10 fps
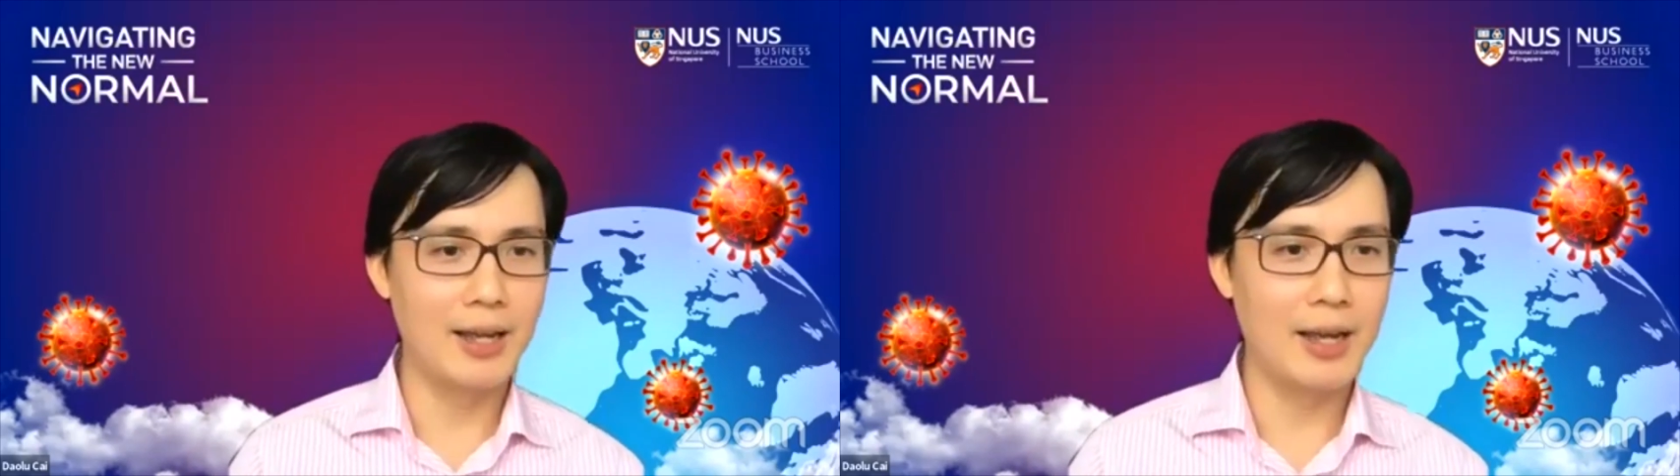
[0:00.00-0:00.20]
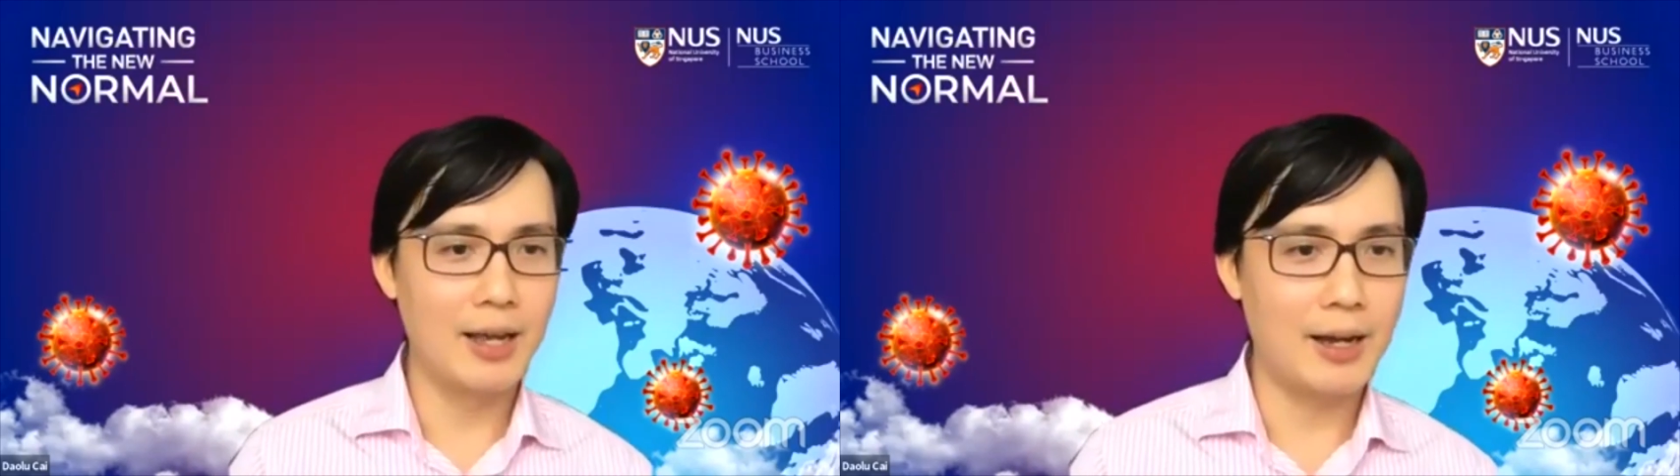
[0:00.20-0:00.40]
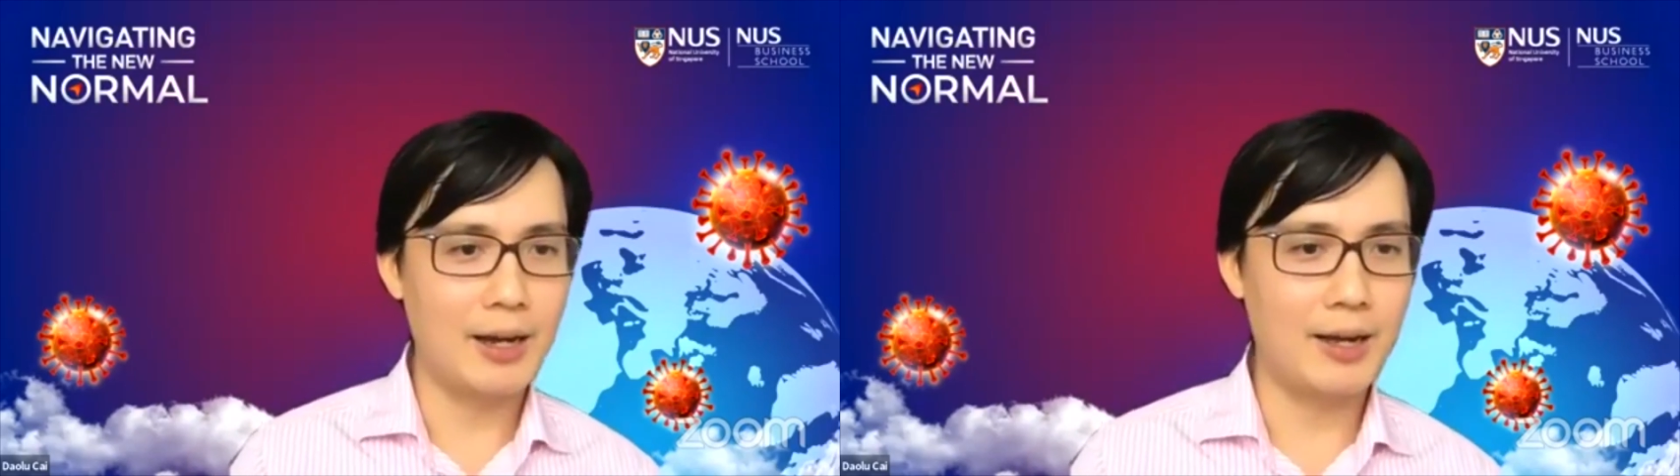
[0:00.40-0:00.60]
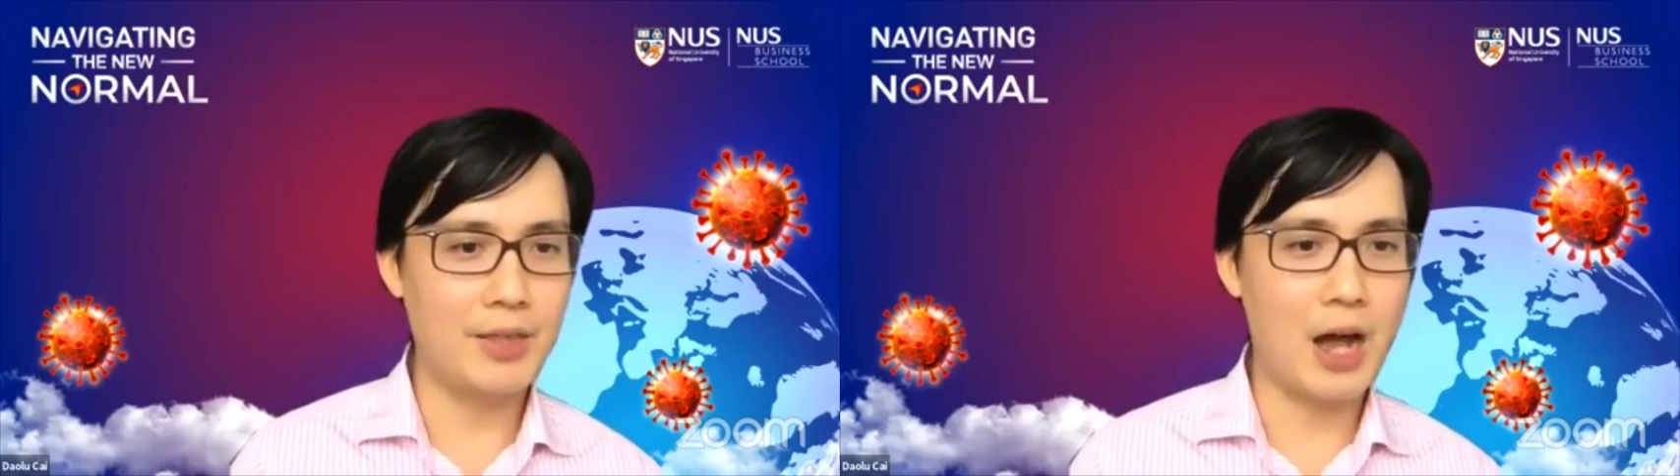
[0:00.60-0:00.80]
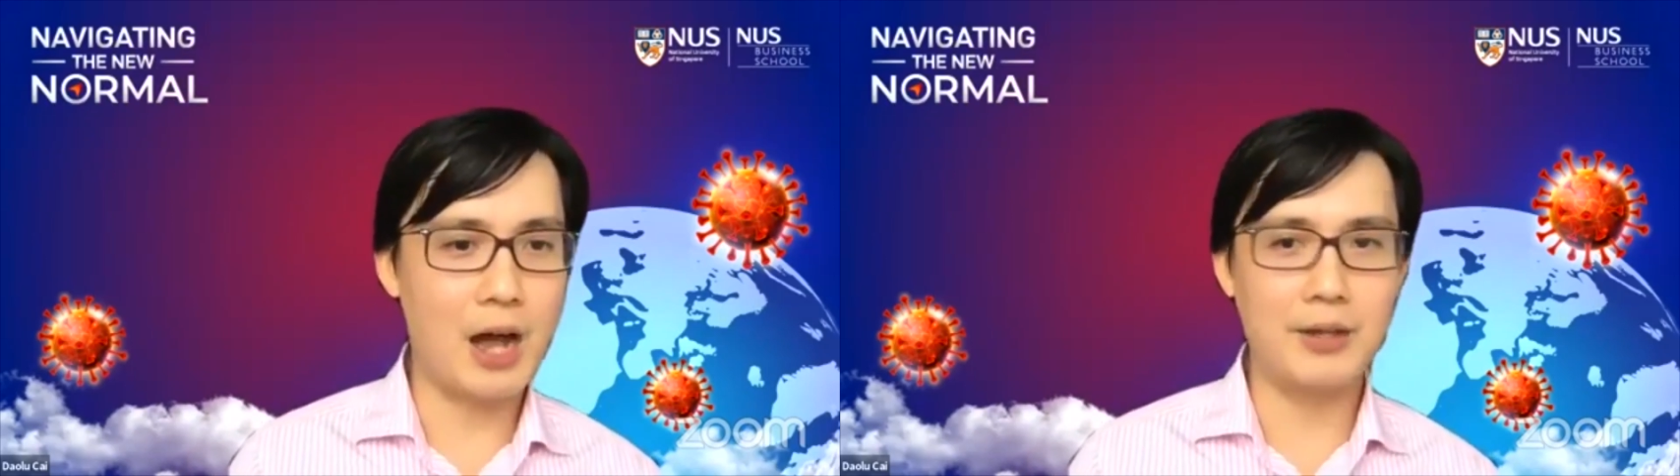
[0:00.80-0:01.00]
the
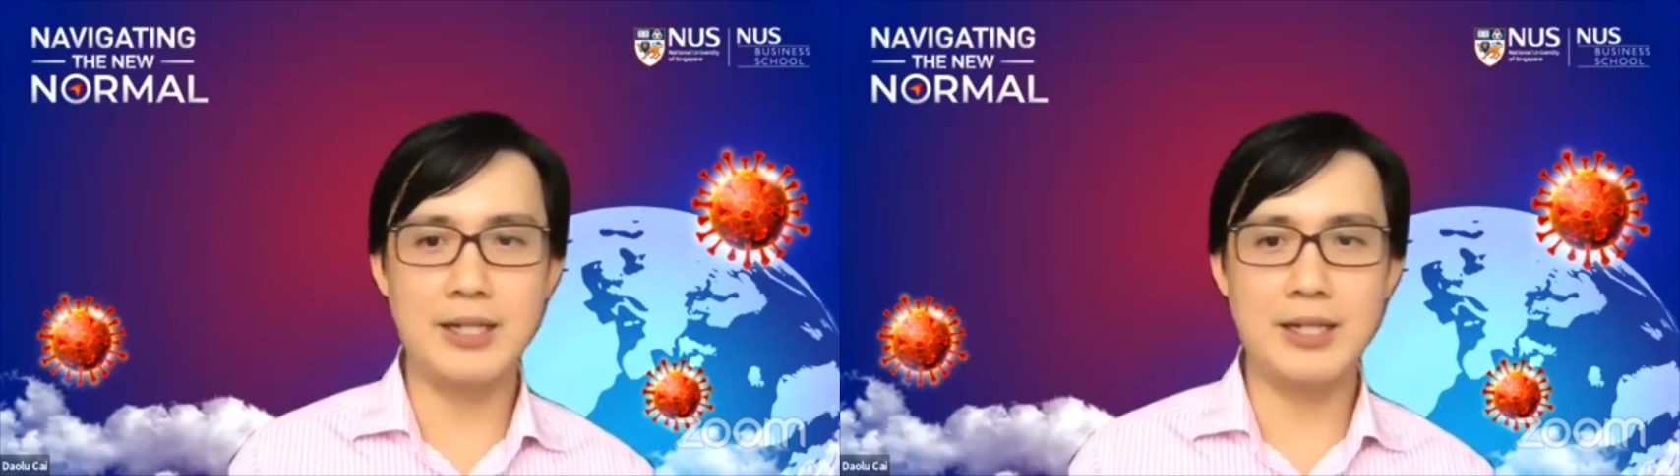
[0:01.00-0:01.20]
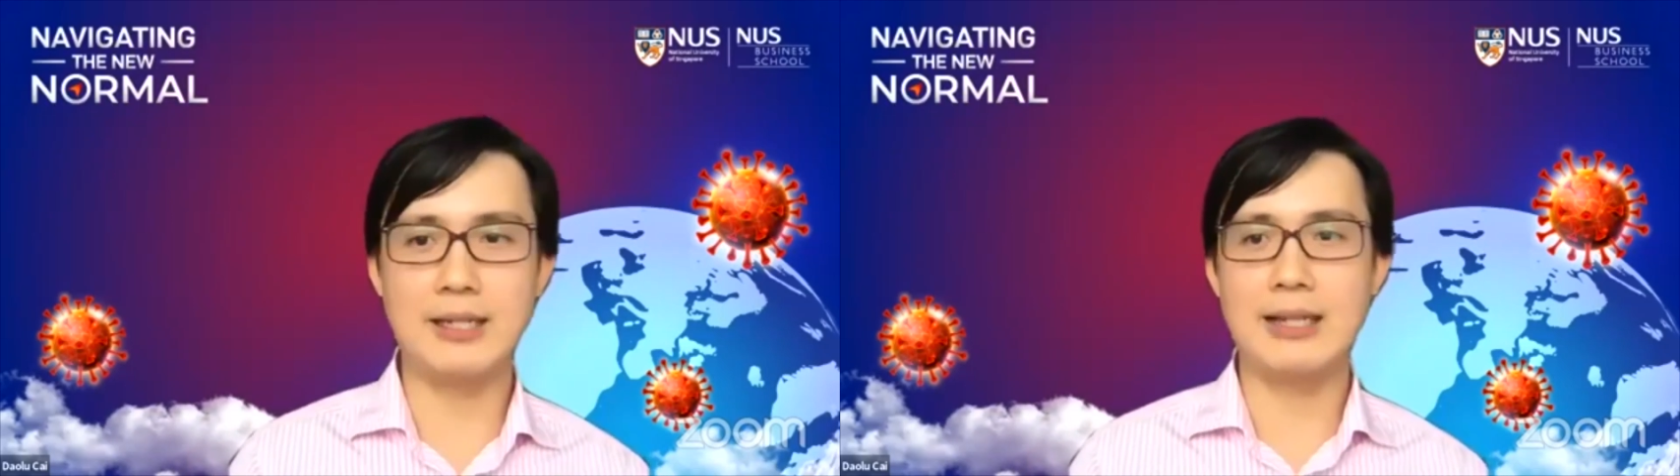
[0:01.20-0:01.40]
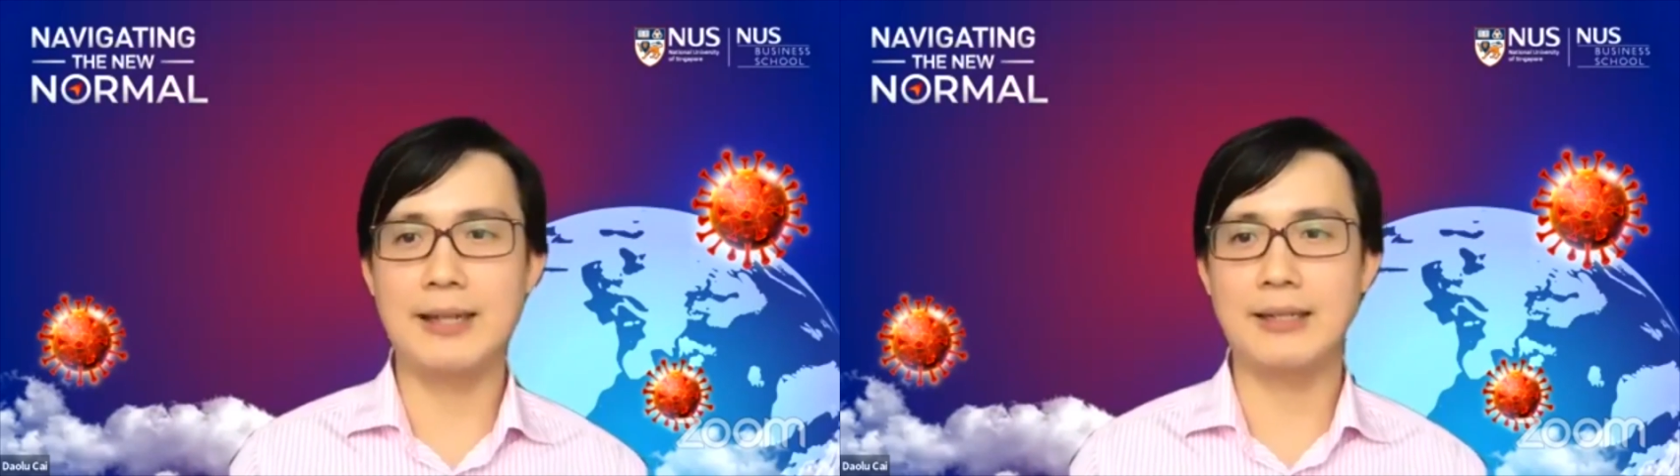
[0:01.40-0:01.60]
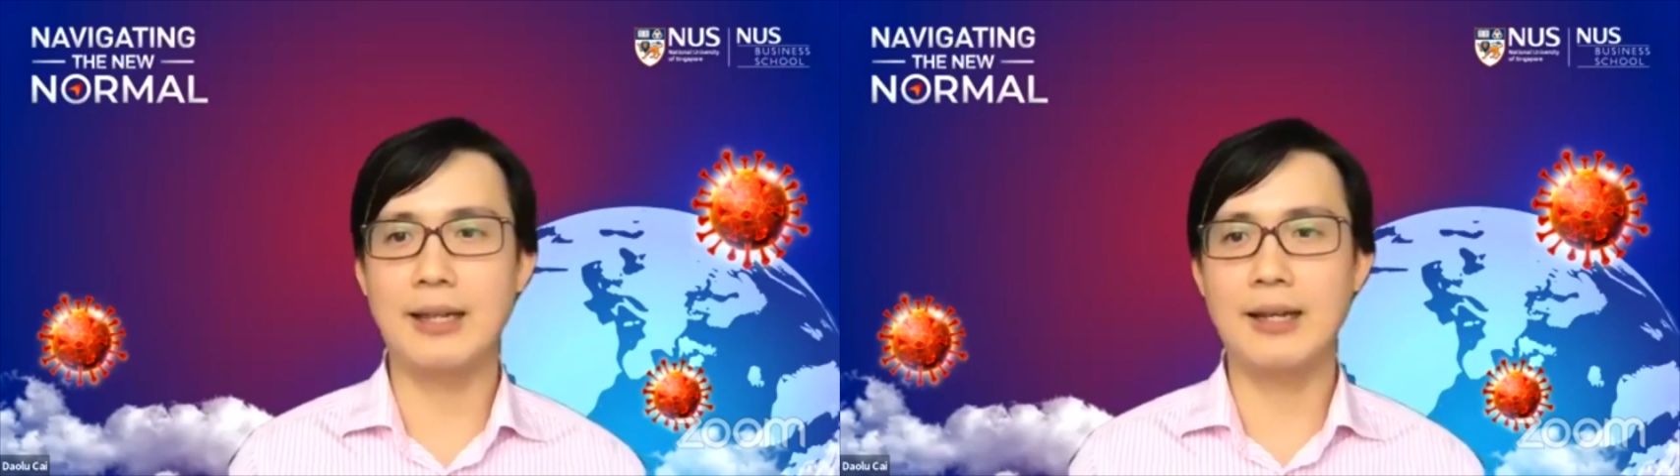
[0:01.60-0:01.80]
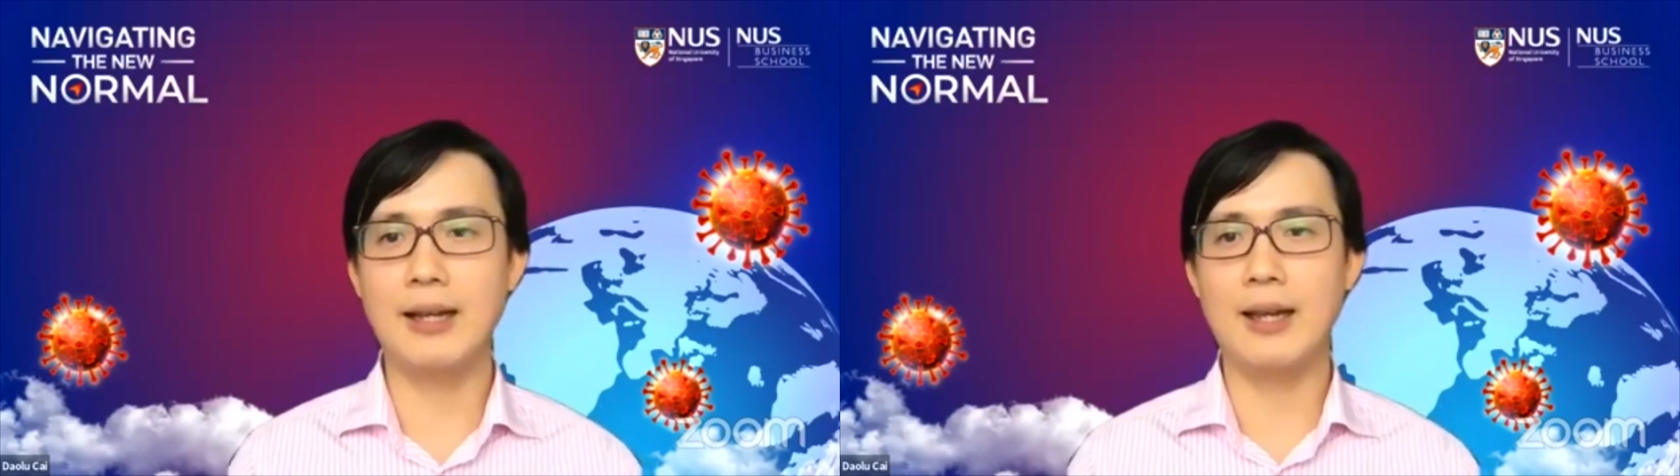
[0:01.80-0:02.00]
audience is asking.
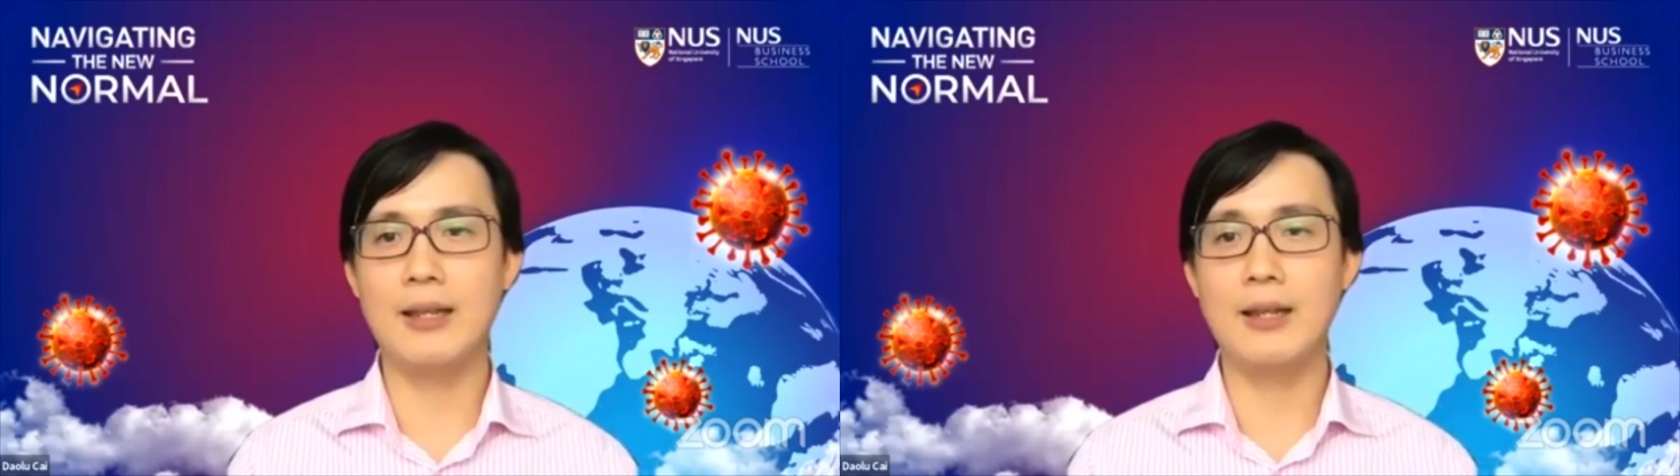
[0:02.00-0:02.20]
And